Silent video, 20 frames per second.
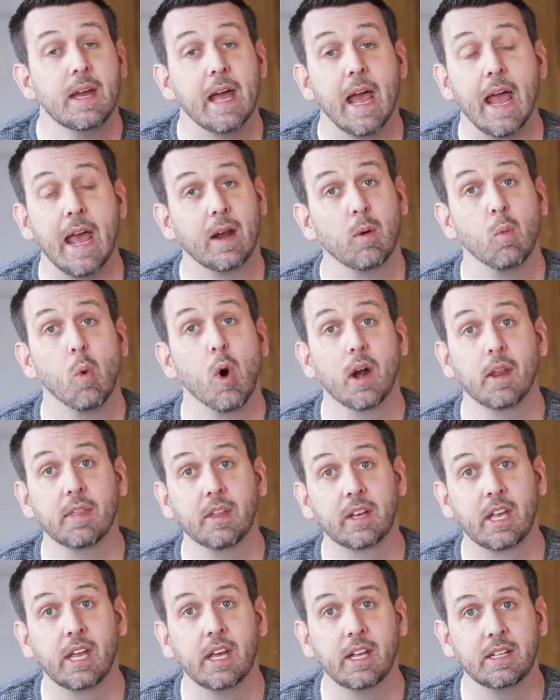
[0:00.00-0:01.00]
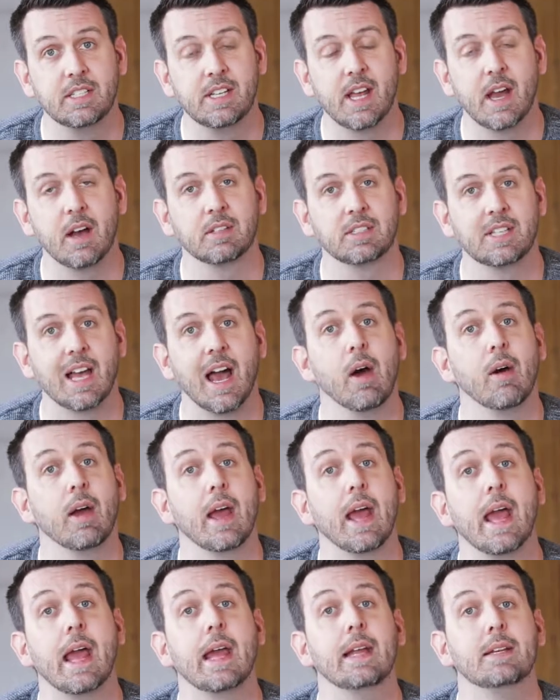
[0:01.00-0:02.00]
And one of the kids yells out,
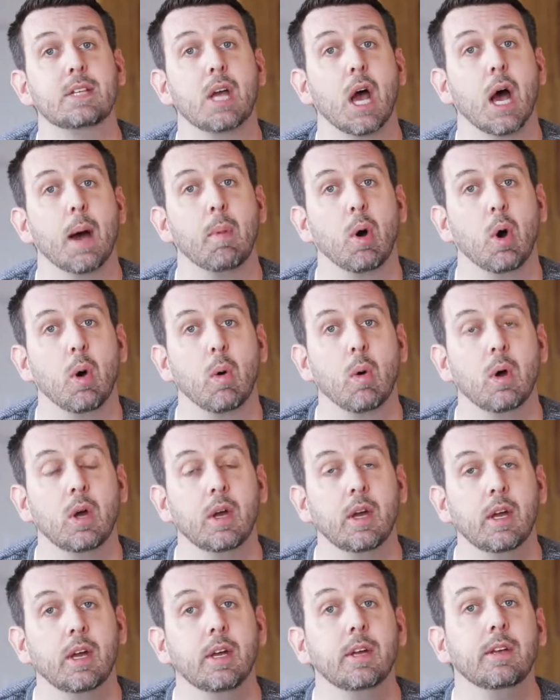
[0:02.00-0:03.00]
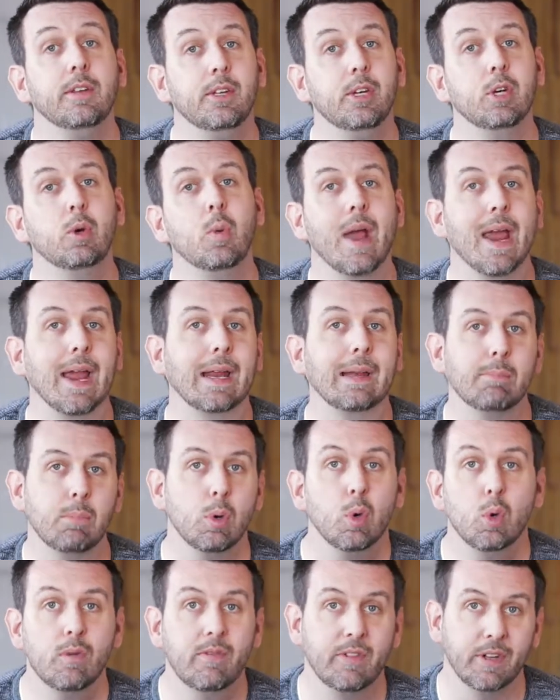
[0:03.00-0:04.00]
Hey, Tubbo, you ain't
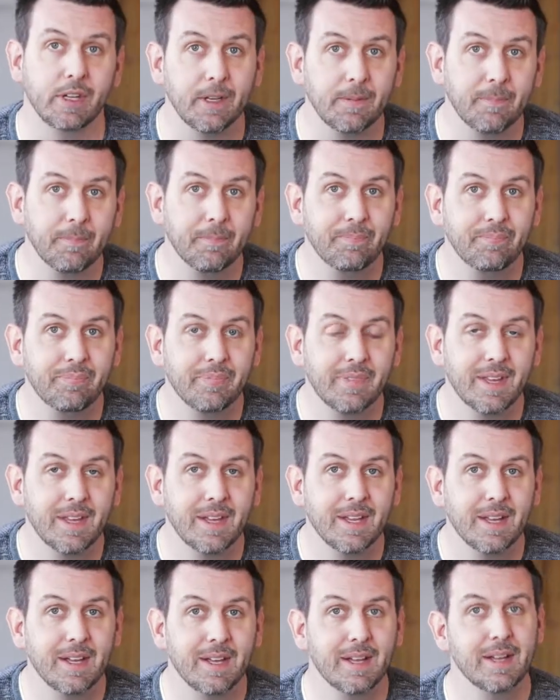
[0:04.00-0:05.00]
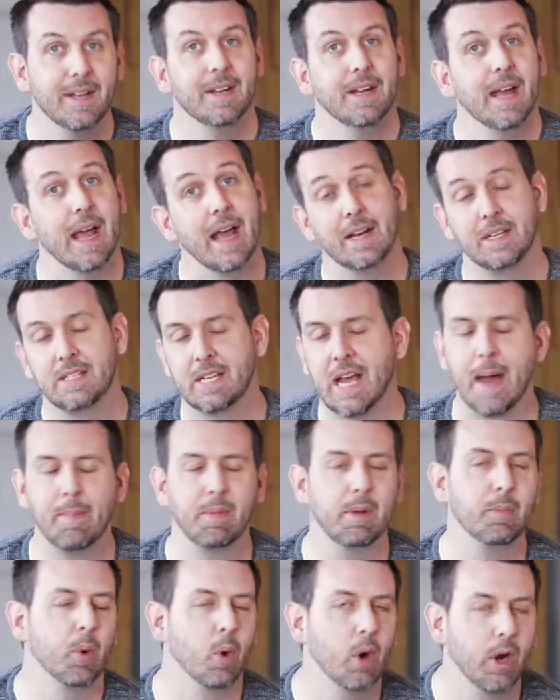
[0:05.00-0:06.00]
moving. And
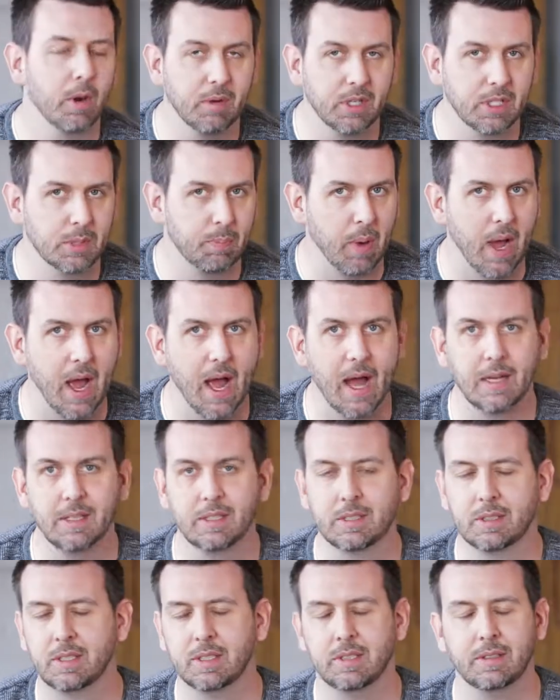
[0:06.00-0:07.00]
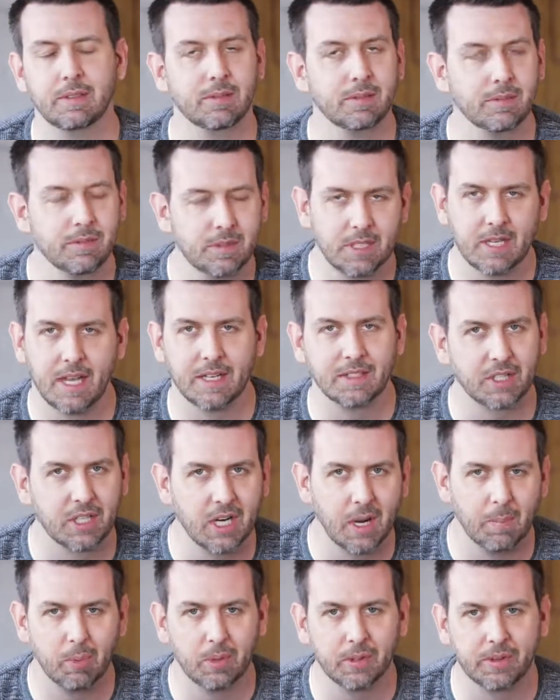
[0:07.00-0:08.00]
Tommy Boy responds and says a
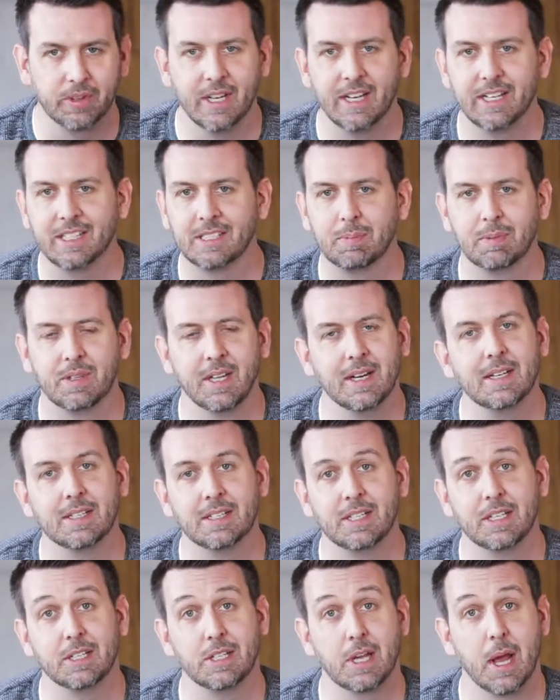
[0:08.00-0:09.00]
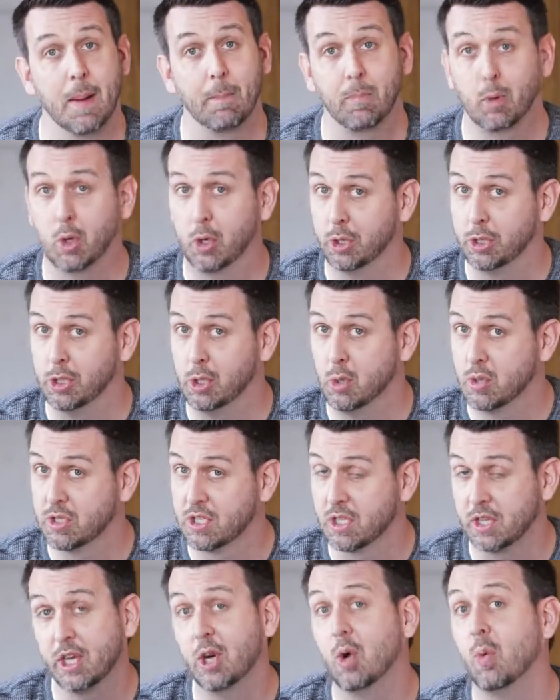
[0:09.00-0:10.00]
couple of things, but then he says, Yep, could use
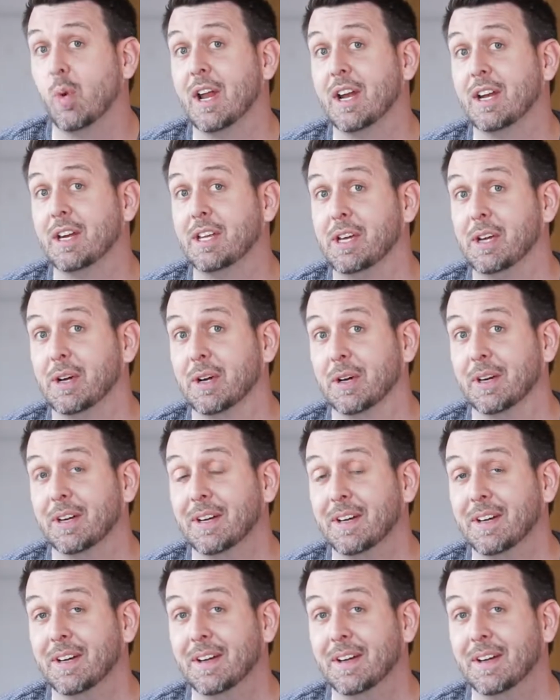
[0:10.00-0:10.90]
a little wind here.